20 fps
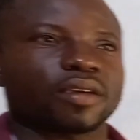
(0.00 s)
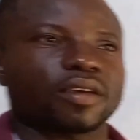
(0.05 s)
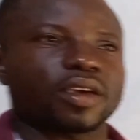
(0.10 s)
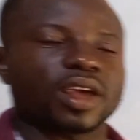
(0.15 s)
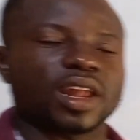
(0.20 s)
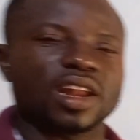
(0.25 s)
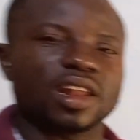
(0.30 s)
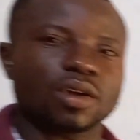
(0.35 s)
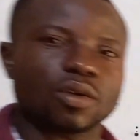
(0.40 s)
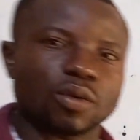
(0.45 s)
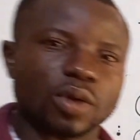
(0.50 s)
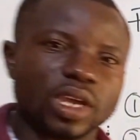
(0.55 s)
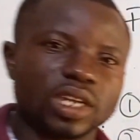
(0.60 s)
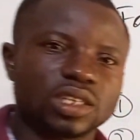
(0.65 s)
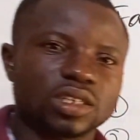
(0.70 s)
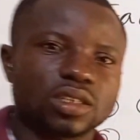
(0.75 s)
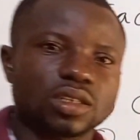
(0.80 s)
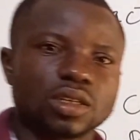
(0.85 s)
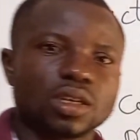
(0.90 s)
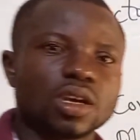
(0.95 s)
a
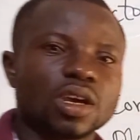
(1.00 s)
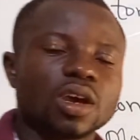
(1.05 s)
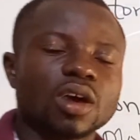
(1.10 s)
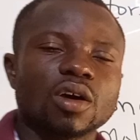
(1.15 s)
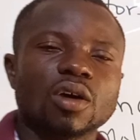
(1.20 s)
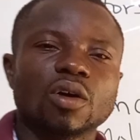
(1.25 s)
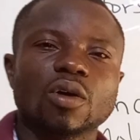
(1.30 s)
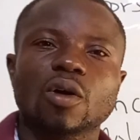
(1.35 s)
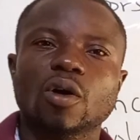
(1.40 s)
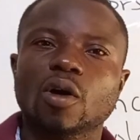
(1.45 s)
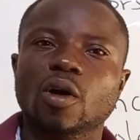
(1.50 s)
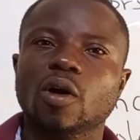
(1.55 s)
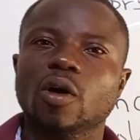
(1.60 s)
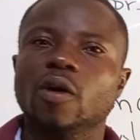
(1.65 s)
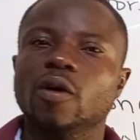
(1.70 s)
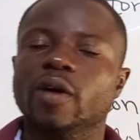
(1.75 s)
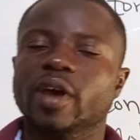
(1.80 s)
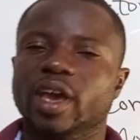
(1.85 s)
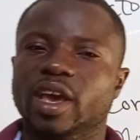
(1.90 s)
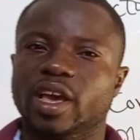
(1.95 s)
liquid
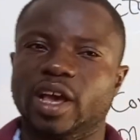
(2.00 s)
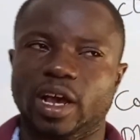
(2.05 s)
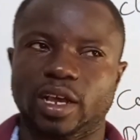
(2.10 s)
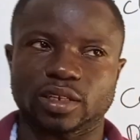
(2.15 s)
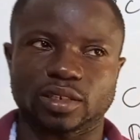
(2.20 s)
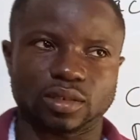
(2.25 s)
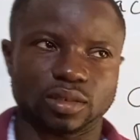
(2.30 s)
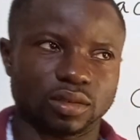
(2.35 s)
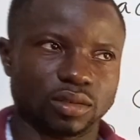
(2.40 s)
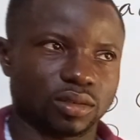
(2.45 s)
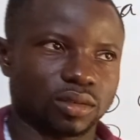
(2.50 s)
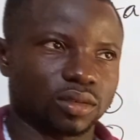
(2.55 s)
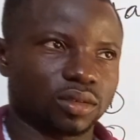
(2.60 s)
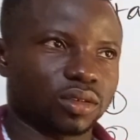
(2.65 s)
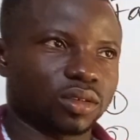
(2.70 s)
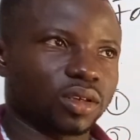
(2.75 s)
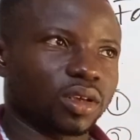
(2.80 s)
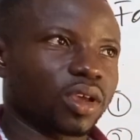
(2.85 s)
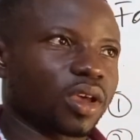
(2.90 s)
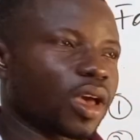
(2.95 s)
or a gas?
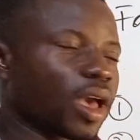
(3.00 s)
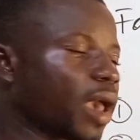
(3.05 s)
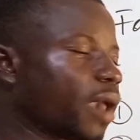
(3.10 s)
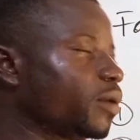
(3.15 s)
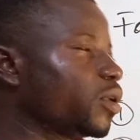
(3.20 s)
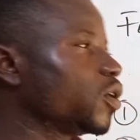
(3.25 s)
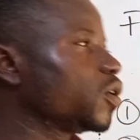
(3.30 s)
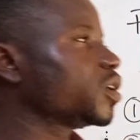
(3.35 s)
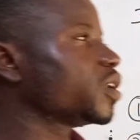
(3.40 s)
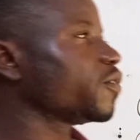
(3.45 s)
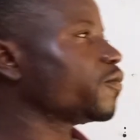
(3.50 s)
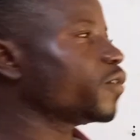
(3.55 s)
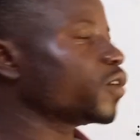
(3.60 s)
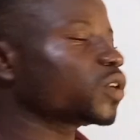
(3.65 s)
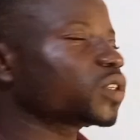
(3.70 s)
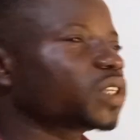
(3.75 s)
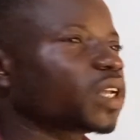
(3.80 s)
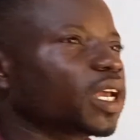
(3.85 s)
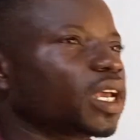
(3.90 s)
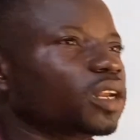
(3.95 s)
And you know,
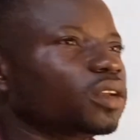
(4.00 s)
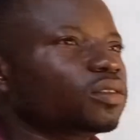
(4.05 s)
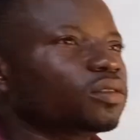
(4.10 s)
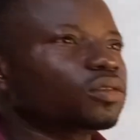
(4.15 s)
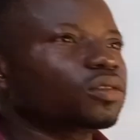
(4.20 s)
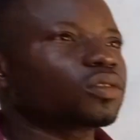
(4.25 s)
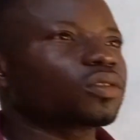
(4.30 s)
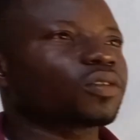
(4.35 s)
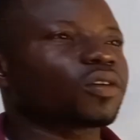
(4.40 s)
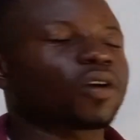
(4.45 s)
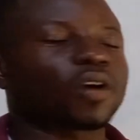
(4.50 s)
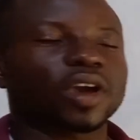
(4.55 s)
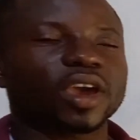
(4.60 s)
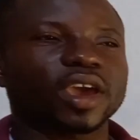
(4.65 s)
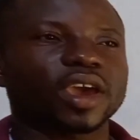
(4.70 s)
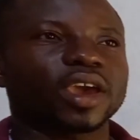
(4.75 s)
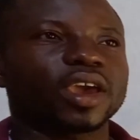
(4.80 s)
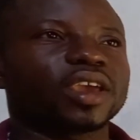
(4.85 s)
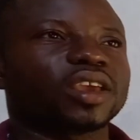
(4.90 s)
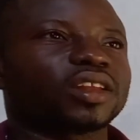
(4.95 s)
diffusion
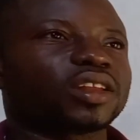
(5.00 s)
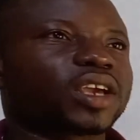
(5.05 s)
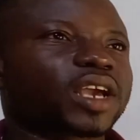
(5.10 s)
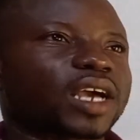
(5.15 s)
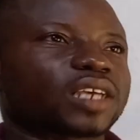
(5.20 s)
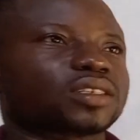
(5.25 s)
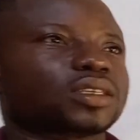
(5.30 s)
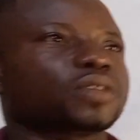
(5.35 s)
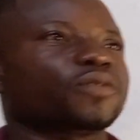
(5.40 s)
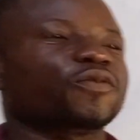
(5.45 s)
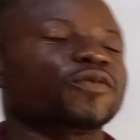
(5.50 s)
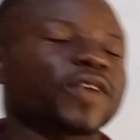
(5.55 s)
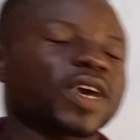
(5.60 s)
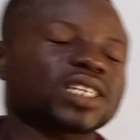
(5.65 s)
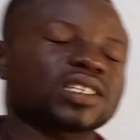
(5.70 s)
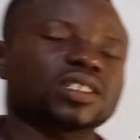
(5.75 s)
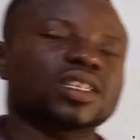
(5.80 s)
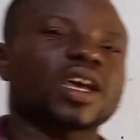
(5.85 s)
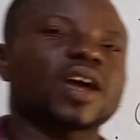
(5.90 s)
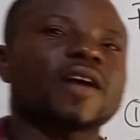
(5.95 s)
occurs in gases
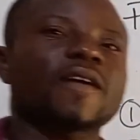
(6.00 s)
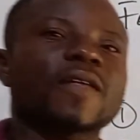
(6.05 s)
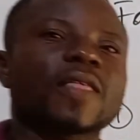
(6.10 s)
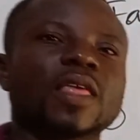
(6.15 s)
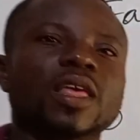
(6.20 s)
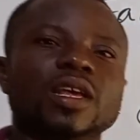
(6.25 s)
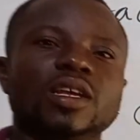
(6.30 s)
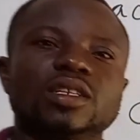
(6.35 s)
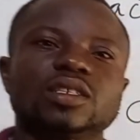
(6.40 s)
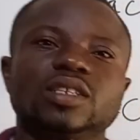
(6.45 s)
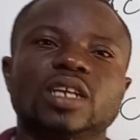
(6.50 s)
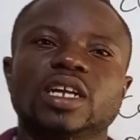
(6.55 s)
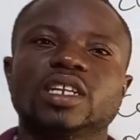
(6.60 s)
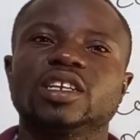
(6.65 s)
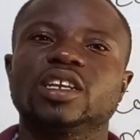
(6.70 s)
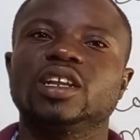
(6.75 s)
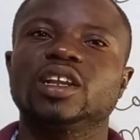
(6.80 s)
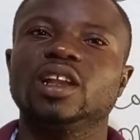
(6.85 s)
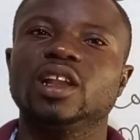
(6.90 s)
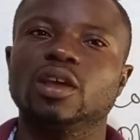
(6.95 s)
faster
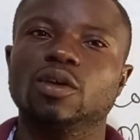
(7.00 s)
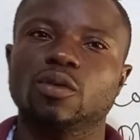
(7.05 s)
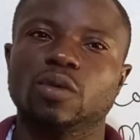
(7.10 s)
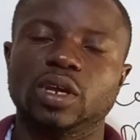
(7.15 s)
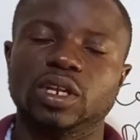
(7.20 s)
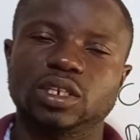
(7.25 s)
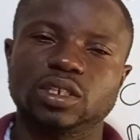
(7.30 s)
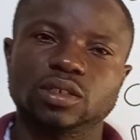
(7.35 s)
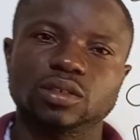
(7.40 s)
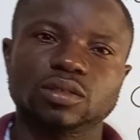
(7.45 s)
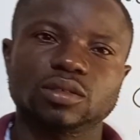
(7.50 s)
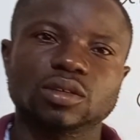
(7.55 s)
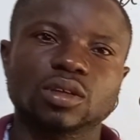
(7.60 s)
than in liquid.